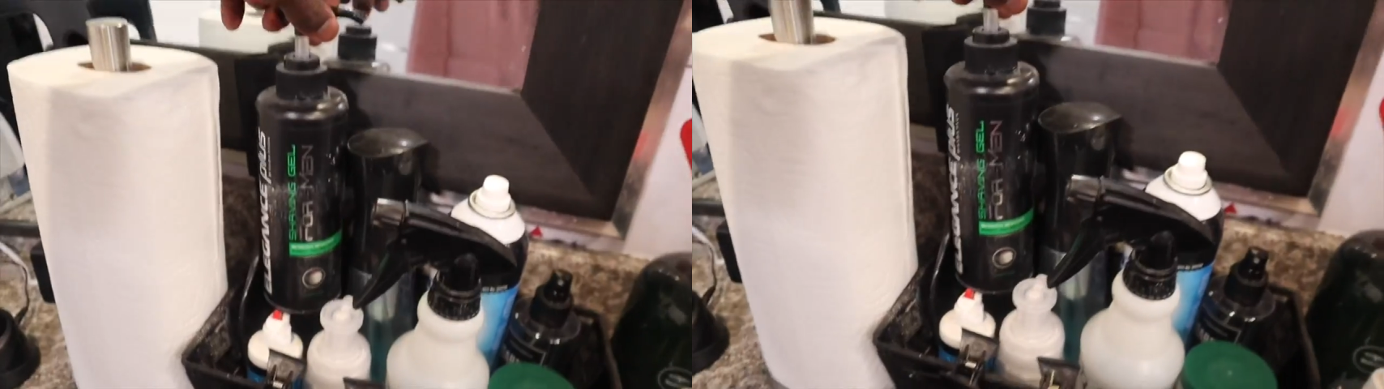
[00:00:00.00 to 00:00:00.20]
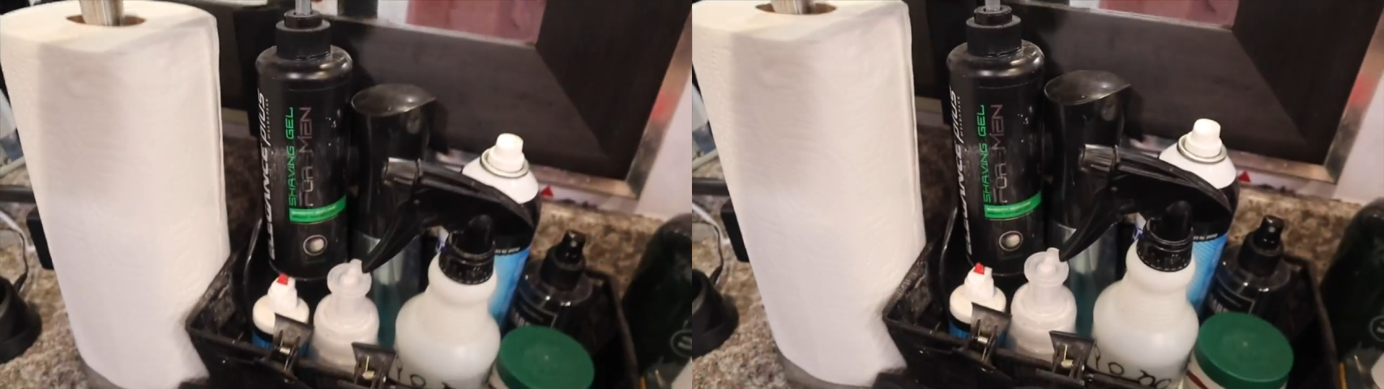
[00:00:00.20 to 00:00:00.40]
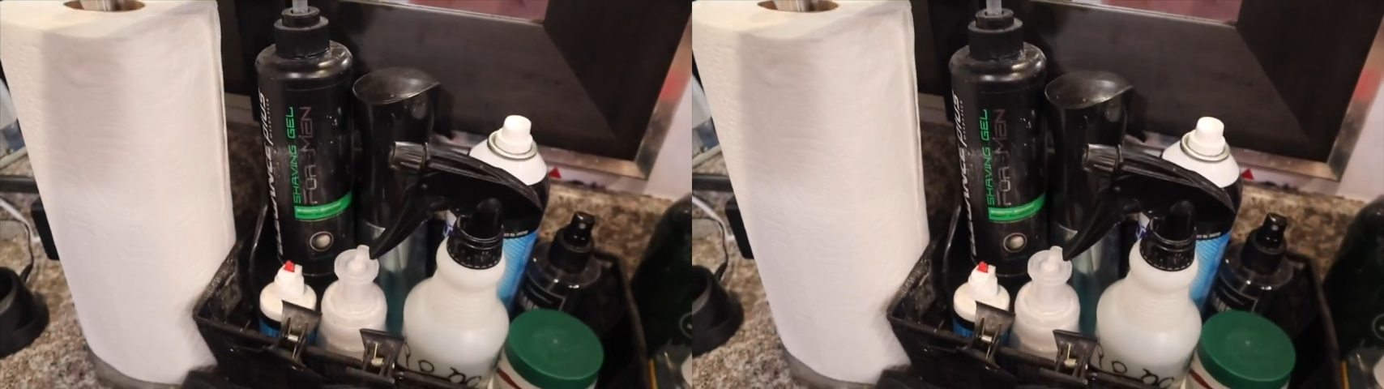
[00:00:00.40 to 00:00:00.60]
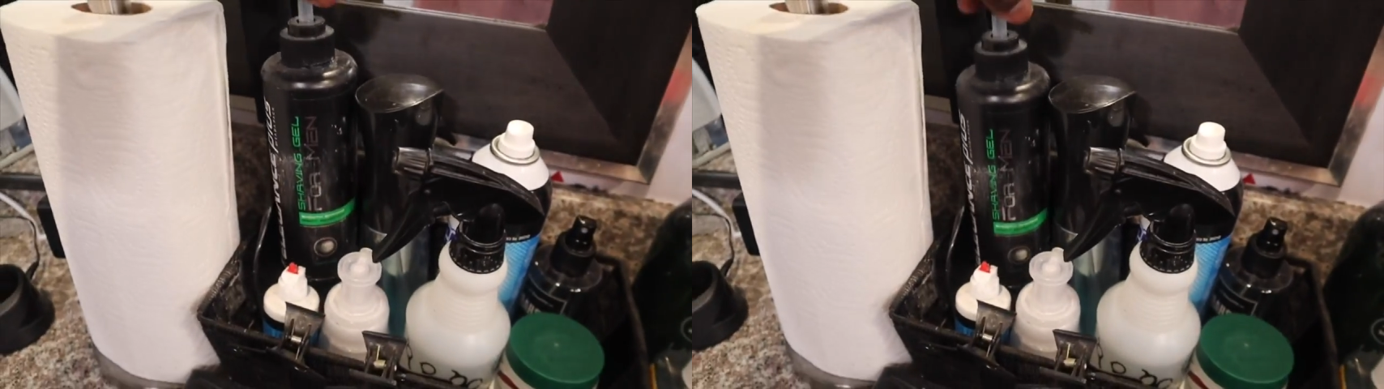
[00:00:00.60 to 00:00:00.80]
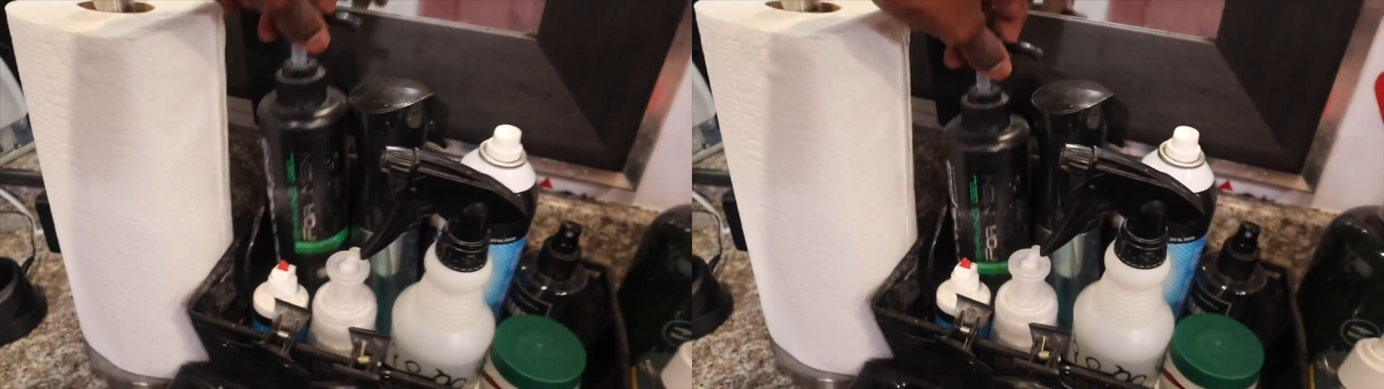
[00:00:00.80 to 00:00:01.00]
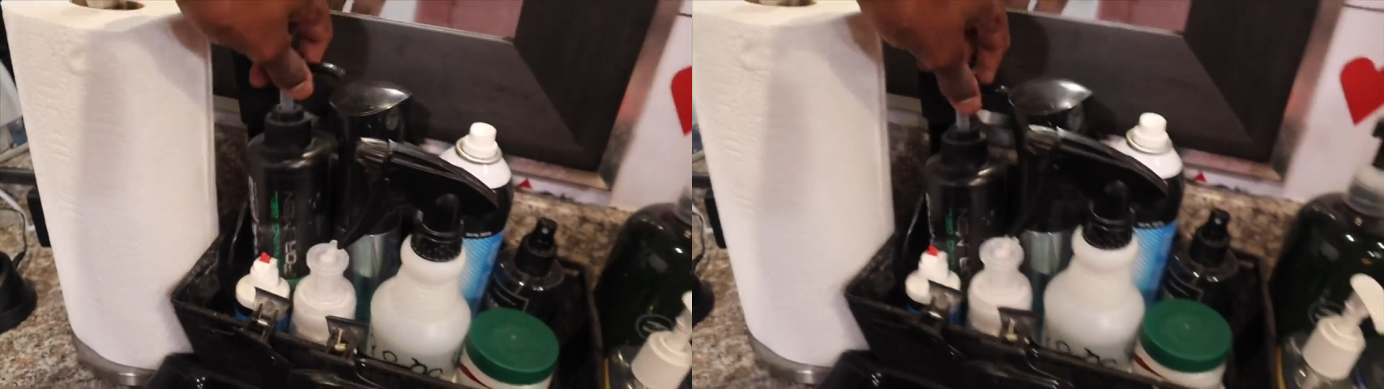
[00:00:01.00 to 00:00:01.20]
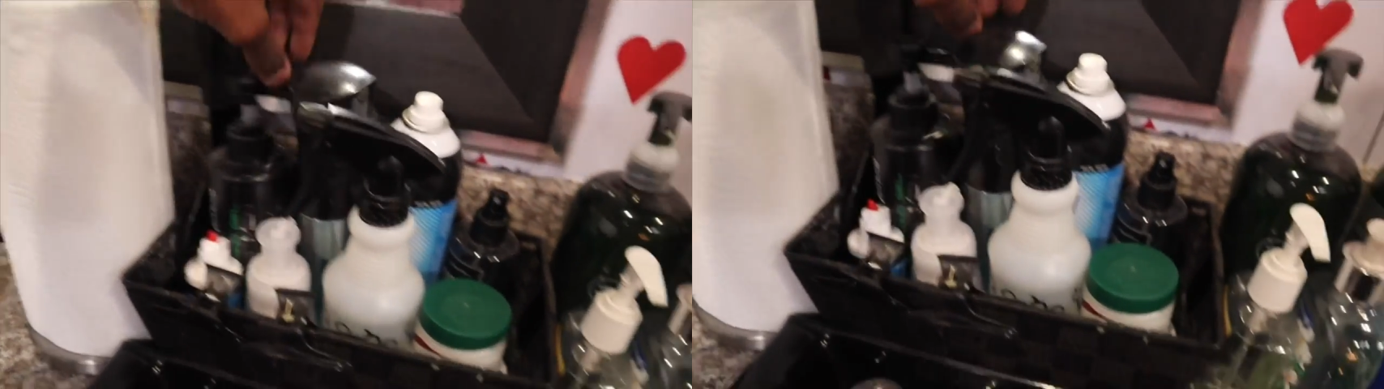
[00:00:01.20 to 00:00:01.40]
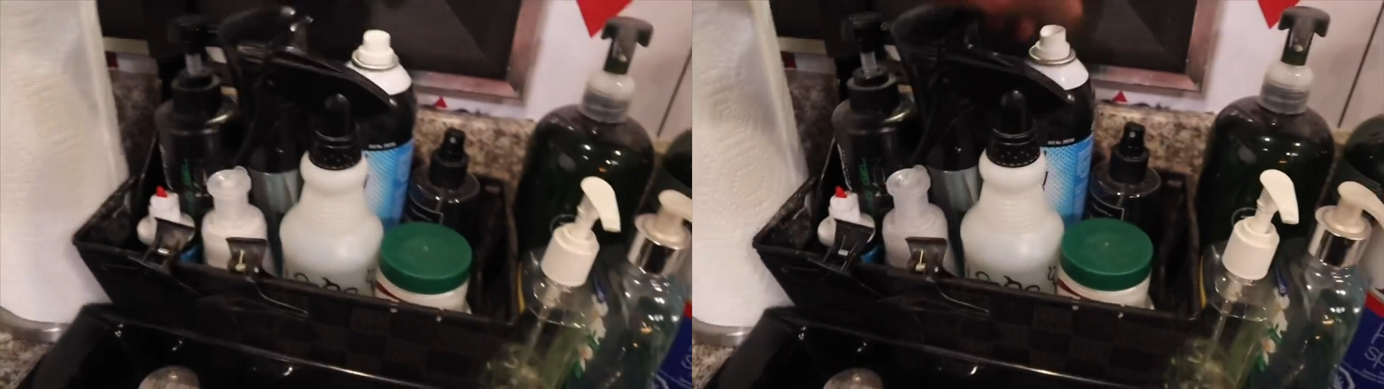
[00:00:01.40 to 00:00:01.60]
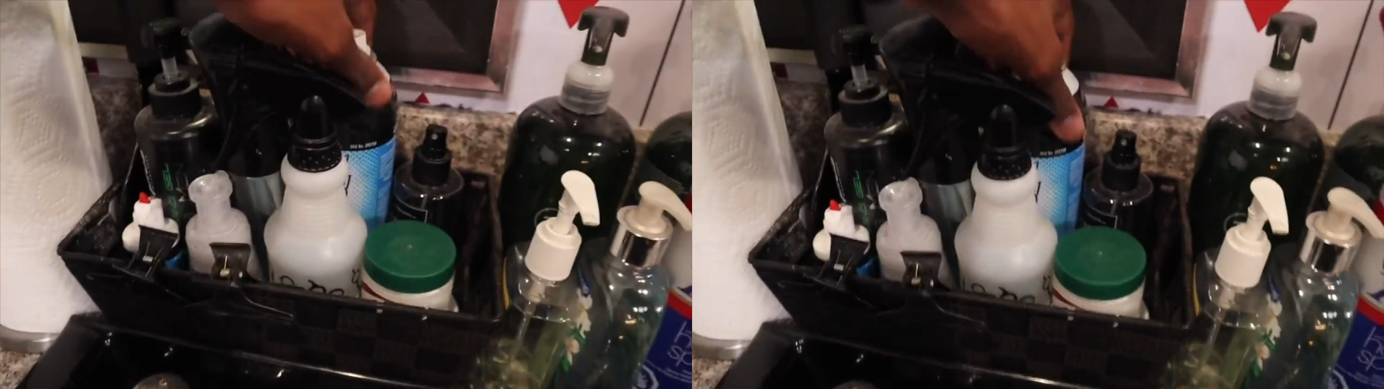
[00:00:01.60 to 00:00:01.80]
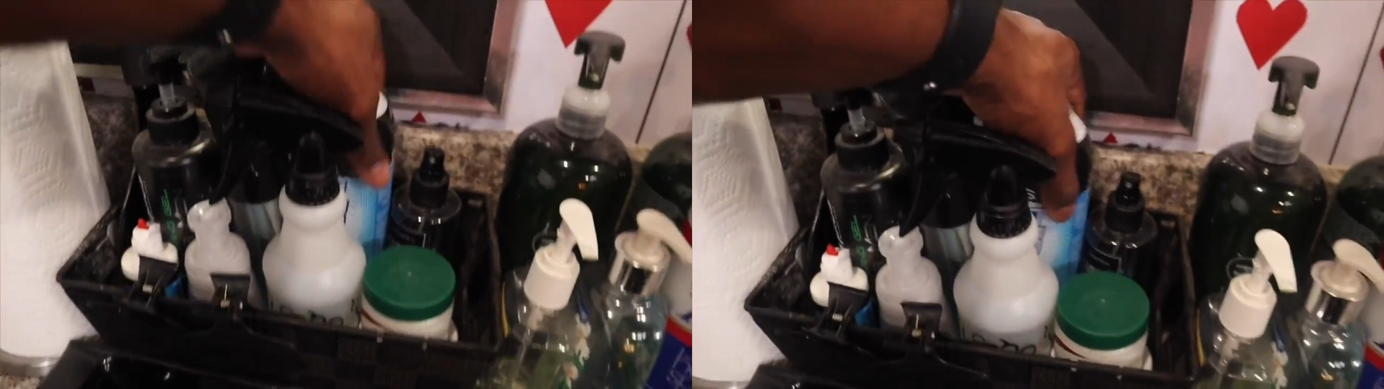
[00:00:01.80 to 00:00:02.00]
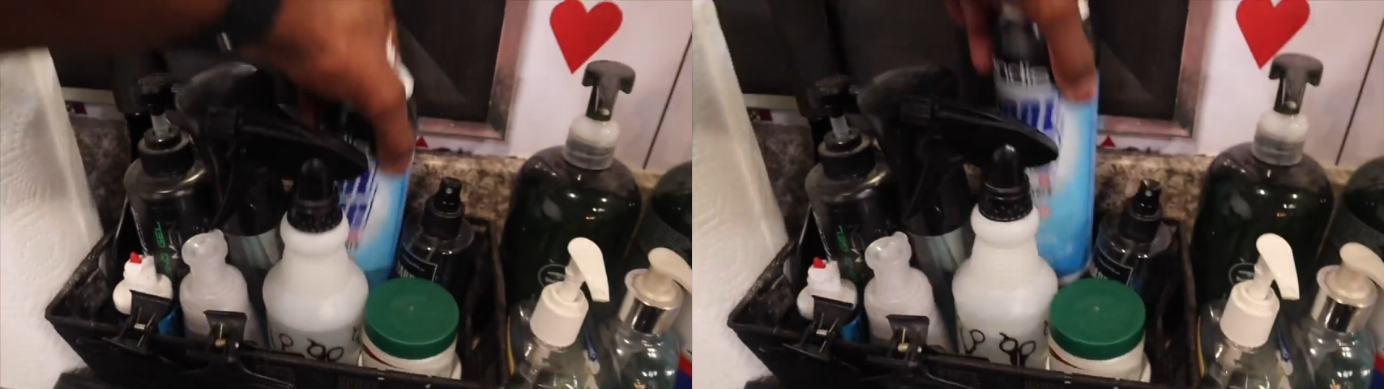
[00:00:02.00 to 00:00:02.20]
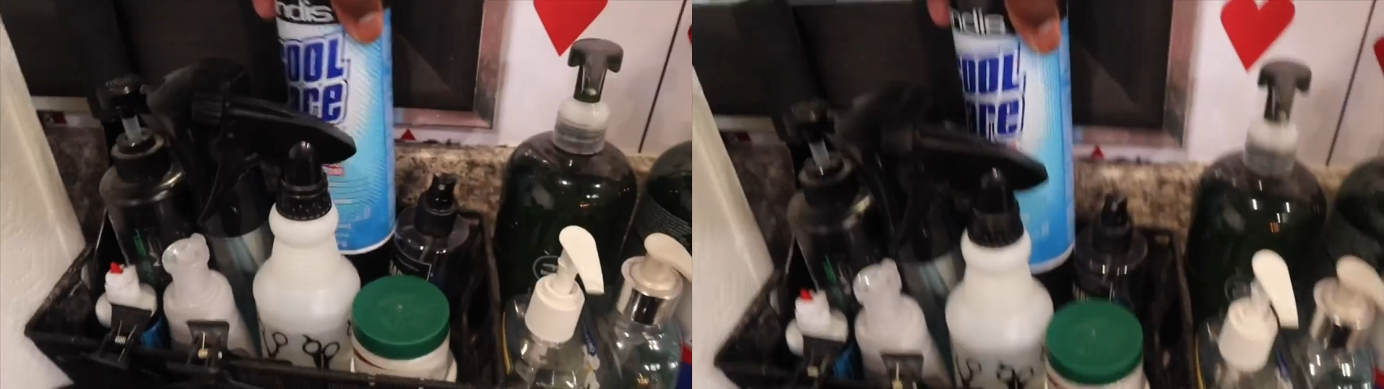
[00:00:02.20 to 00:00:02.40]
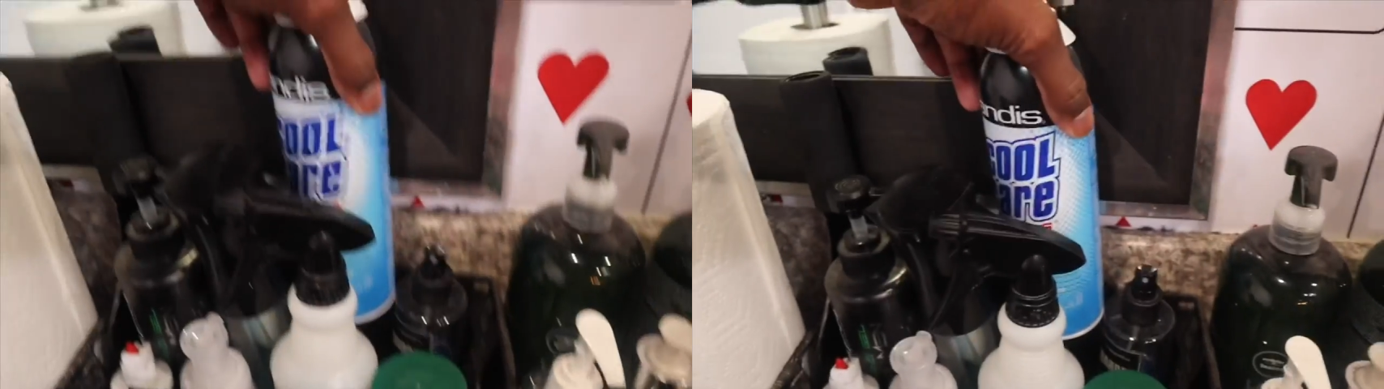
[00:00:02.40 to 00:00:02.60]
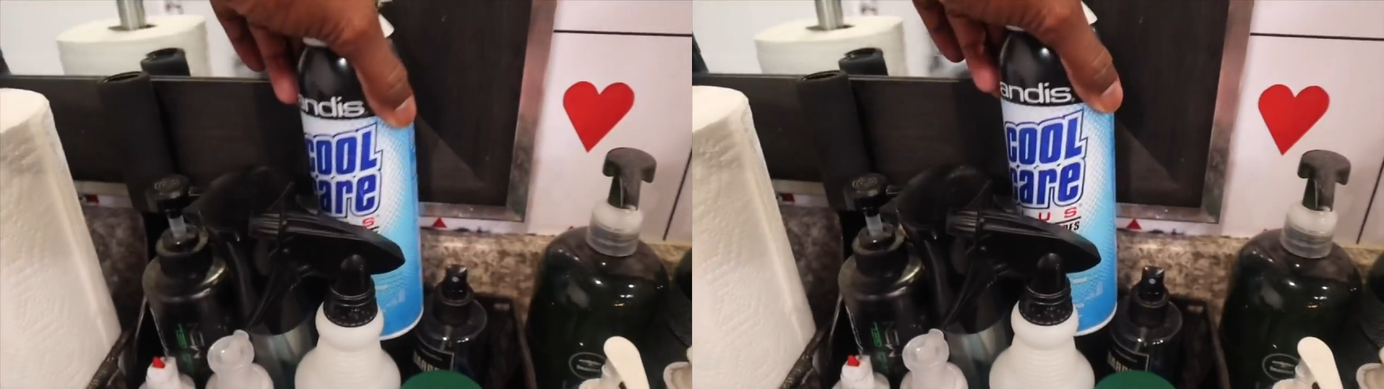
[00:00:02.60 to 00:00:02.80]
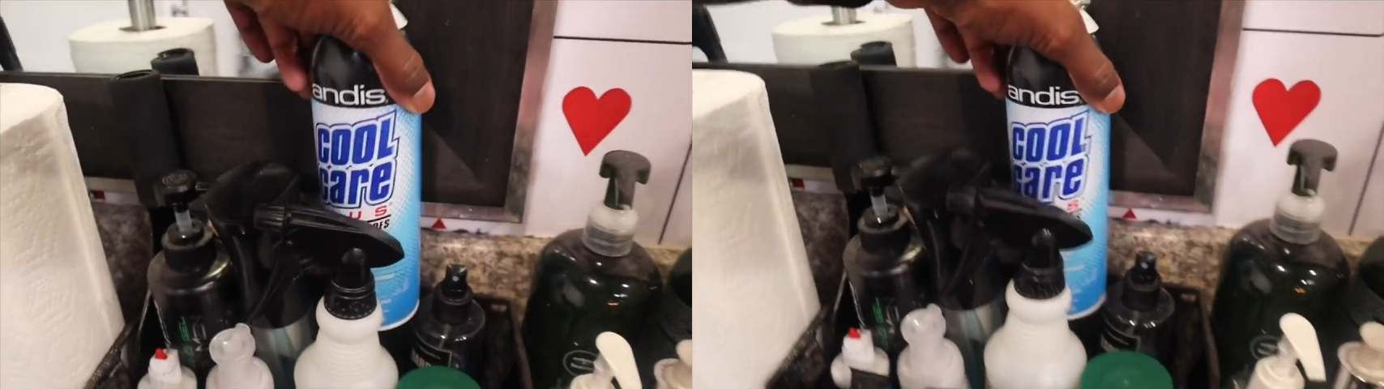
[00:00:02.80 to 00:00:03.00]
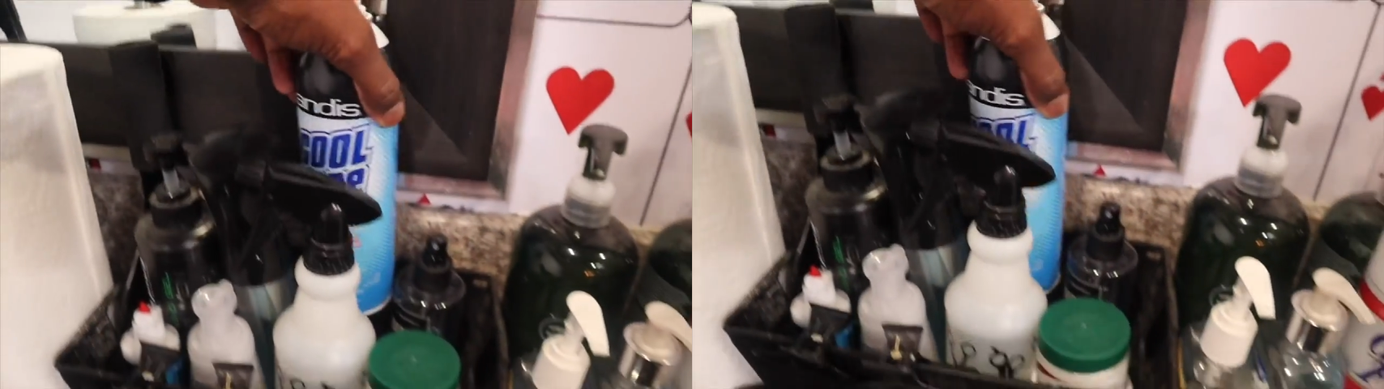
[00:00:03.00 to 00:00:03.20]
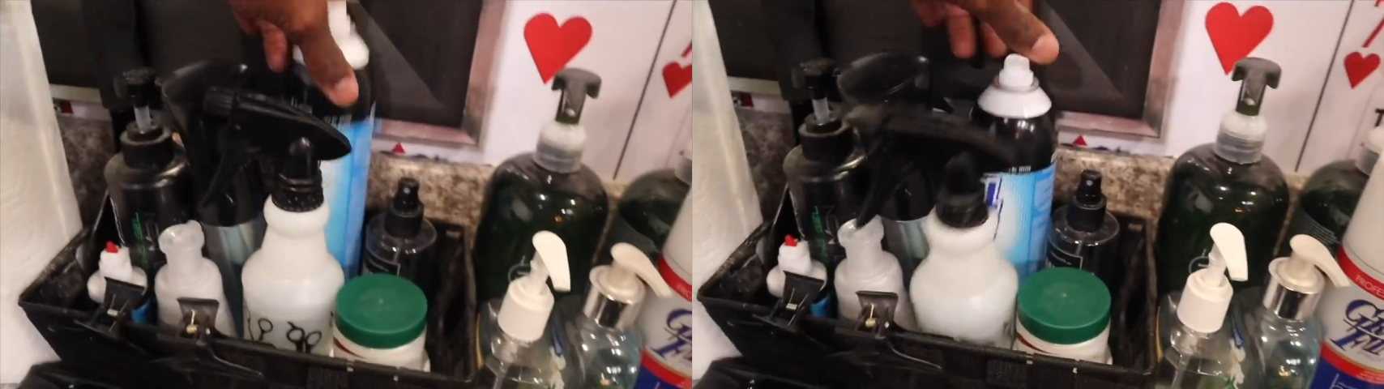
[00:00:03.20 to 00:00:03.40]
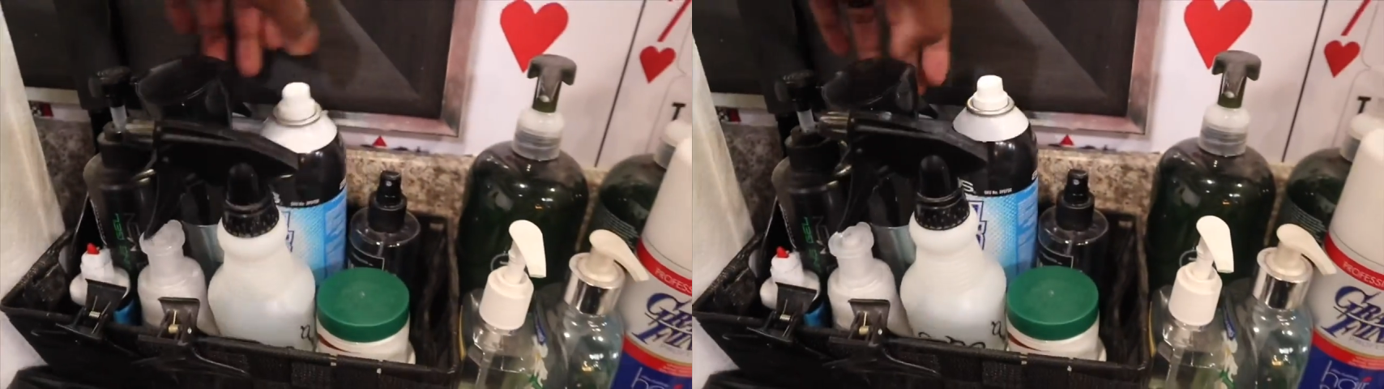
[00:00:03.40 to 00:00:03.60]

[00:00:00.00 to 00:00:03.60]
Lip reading: Nobody's mouth can be seen.